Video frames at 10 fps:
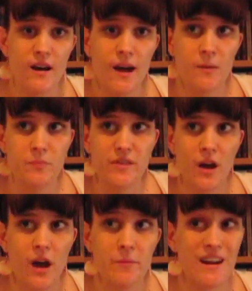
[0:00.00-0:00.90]

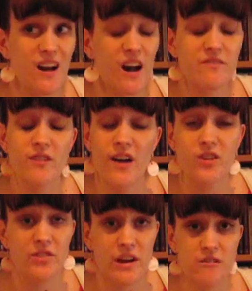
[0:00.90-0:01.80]
I mean, I've
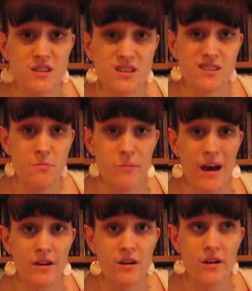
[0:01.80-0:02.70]
got that criticism
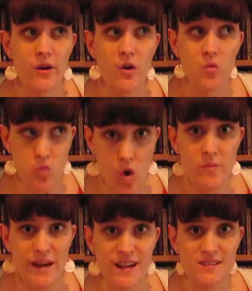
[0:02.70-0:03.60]
about
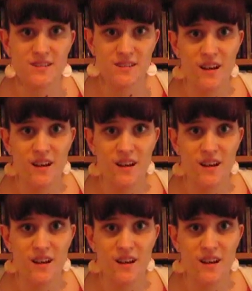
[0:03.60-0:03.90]
romance